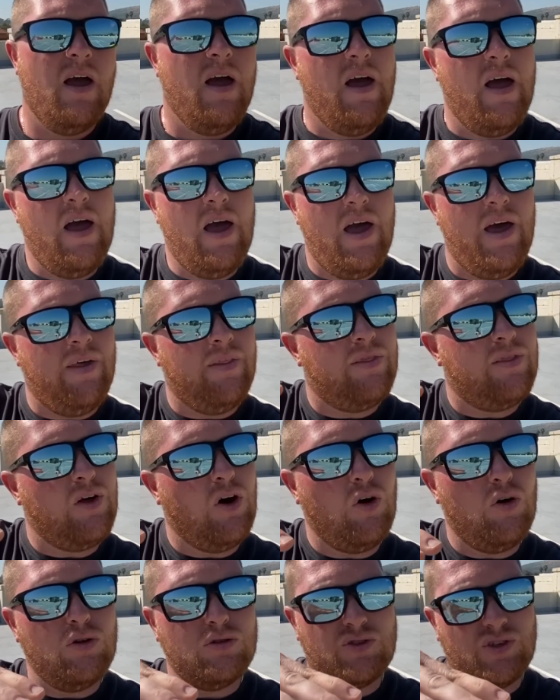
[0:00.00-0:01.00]
and the
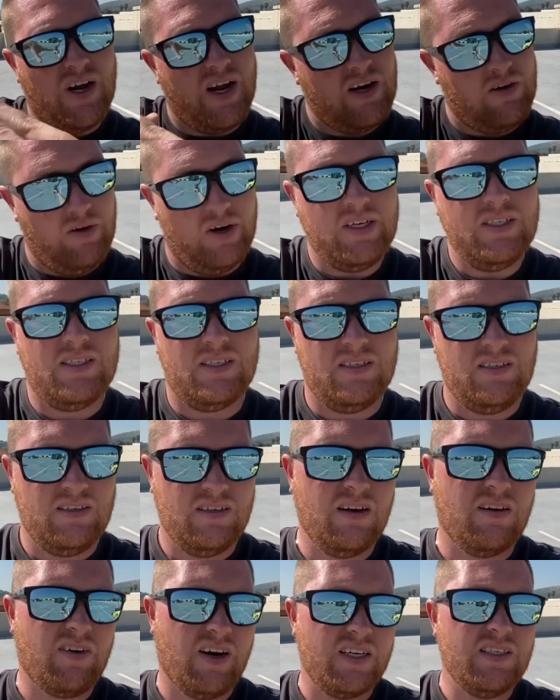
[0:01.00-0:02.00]
whole drag
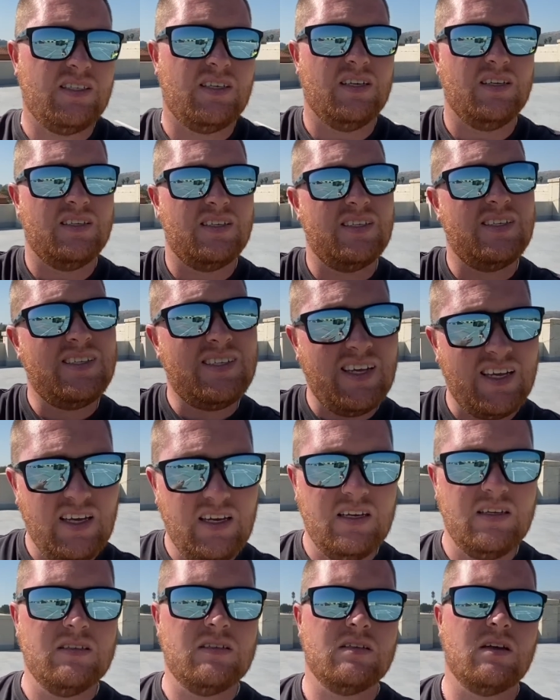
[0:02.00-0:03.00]
racing
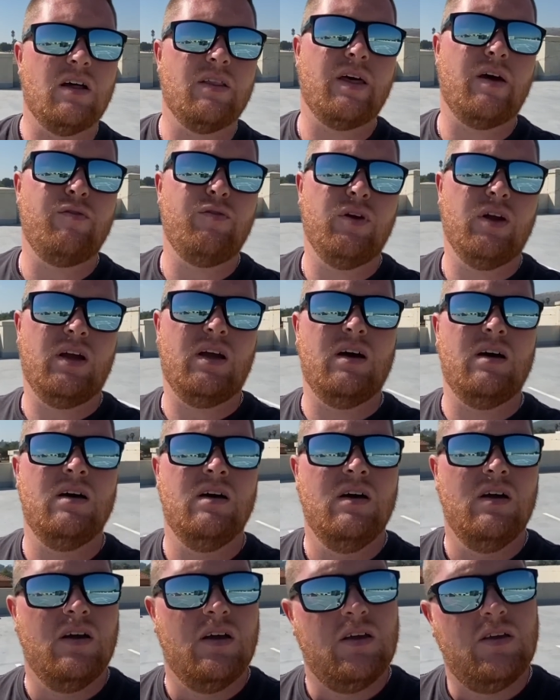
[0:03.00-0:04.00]
scene in South Africa.
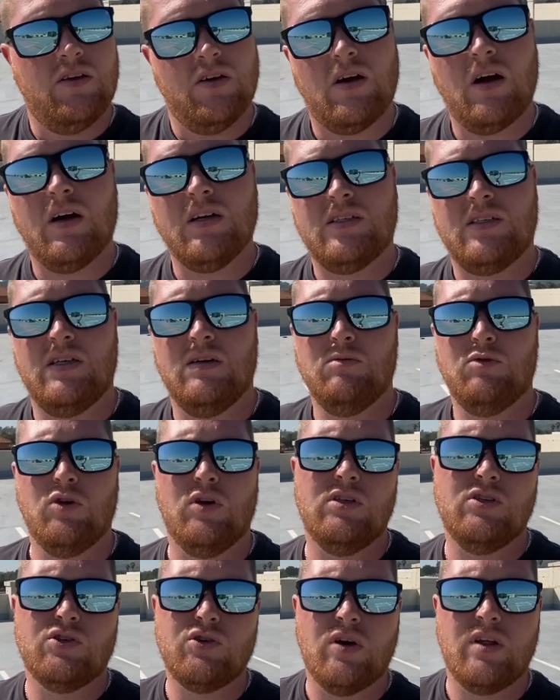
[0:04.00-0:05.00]
You guys seem to
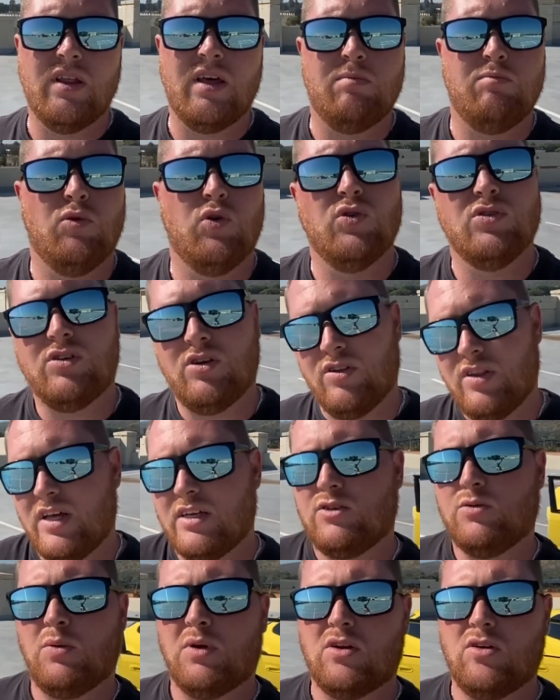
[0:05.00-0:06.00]
enjoy that more, so
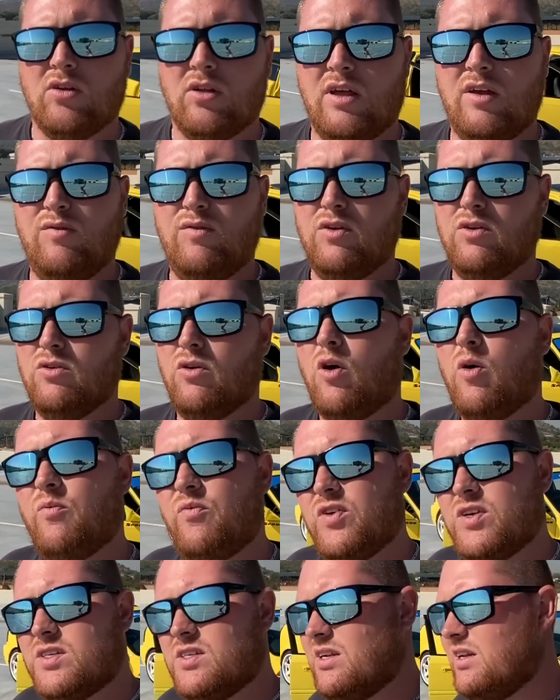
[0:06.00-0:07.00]
that's what I'll give you.
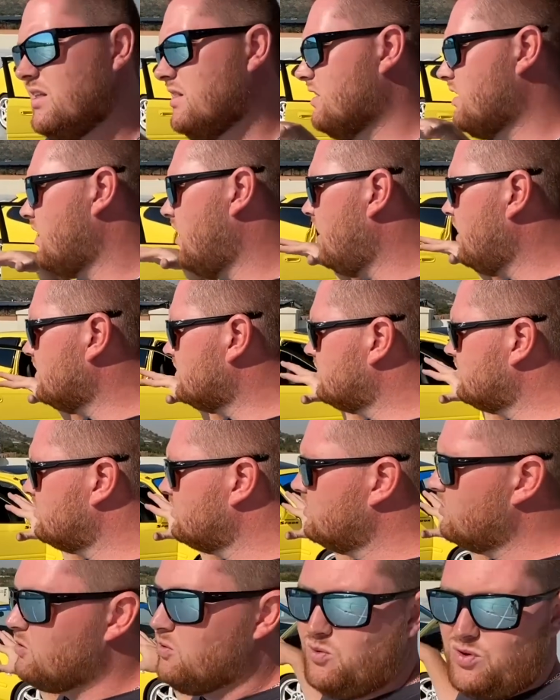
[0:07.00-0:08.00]
Obviously the guys
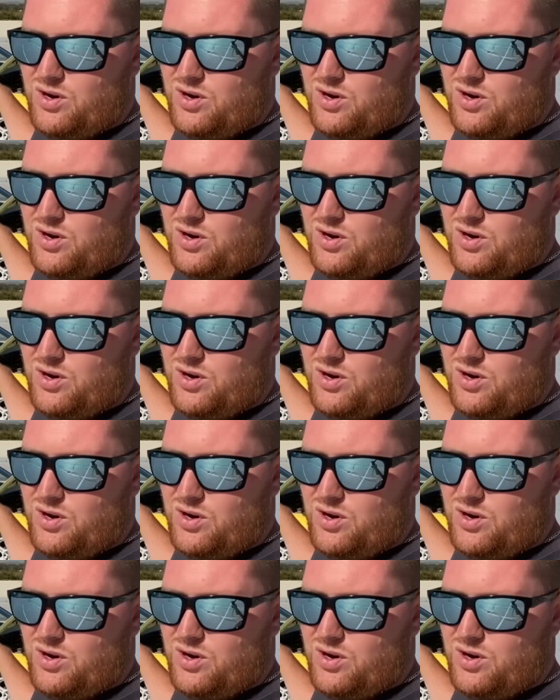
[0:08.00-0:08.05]
would